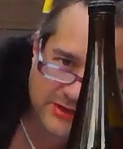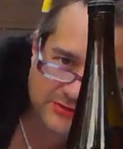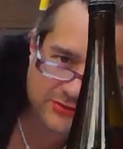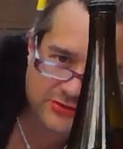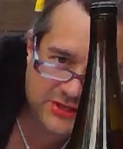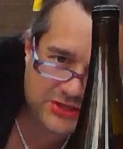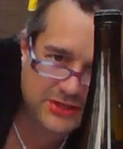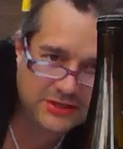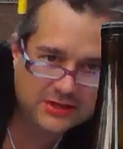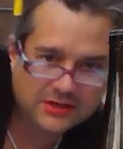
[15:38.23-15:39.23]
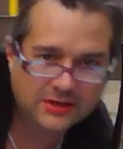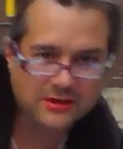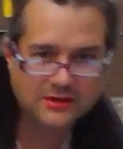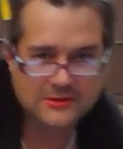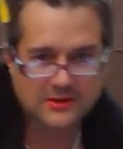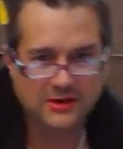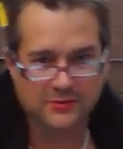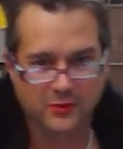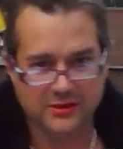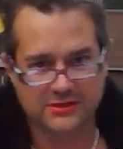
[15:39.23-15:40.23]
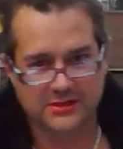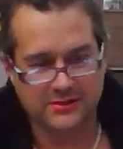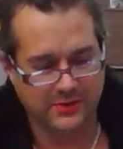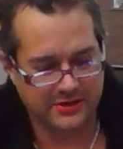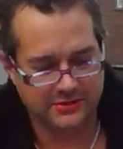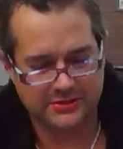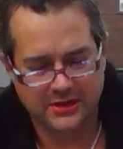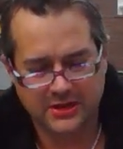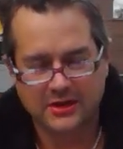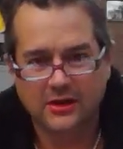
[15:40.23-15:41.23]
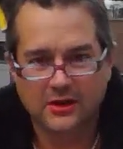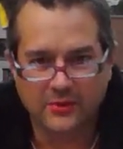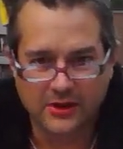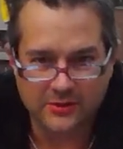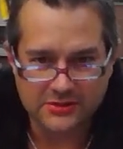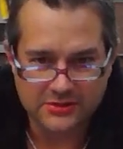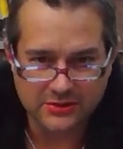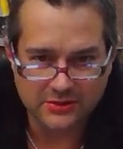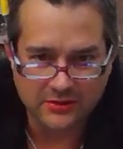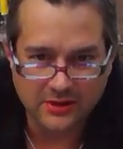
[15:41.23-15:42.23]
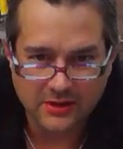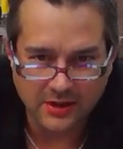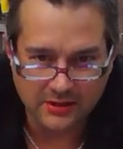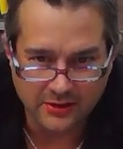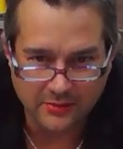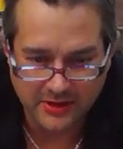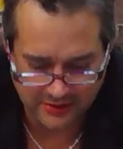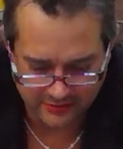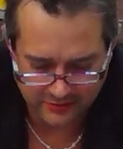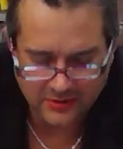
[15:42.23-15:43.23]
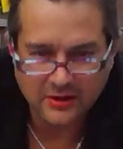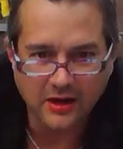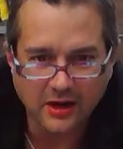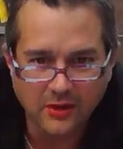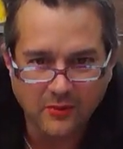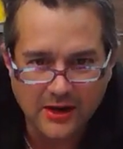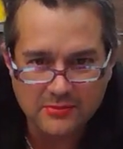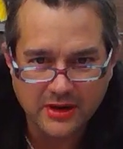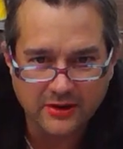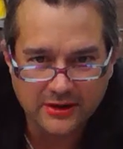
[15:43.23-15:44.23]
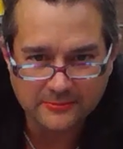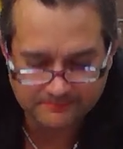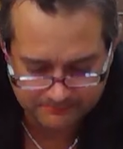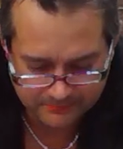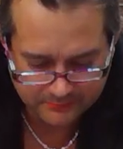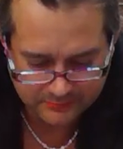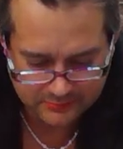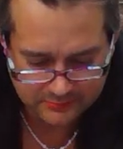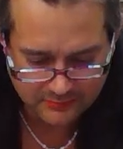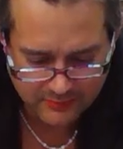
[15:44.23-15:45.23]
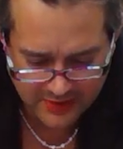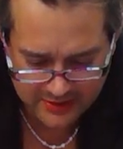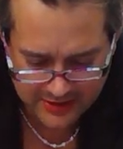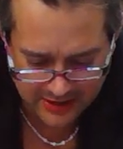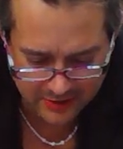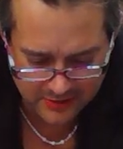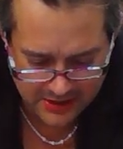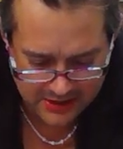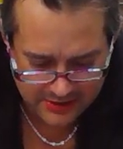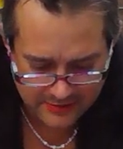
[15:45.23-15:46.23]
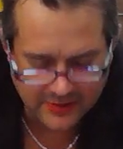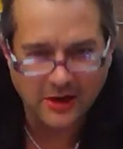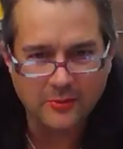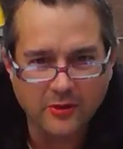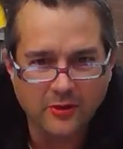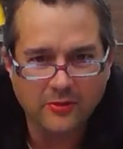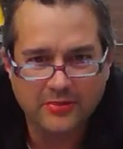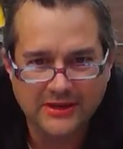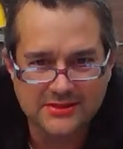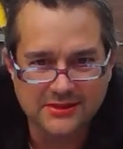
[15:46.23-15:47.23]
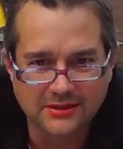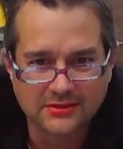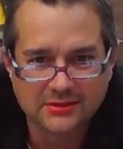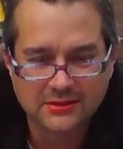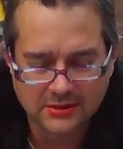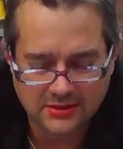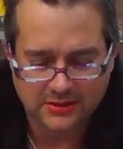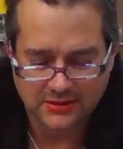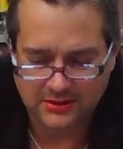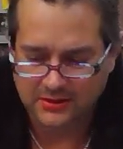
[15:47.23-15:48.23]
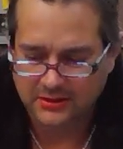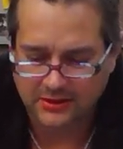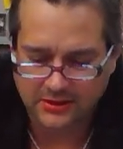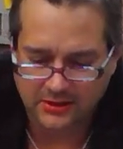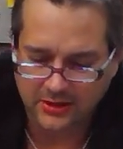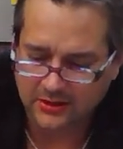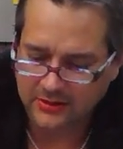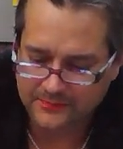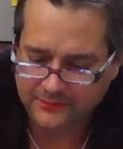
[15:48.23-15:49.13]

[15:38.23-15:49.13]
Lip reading: is tradition here on Morgan's Tasty Wine Notes, we always do a little bit of wine pairing. Now, the humble pizza, you know,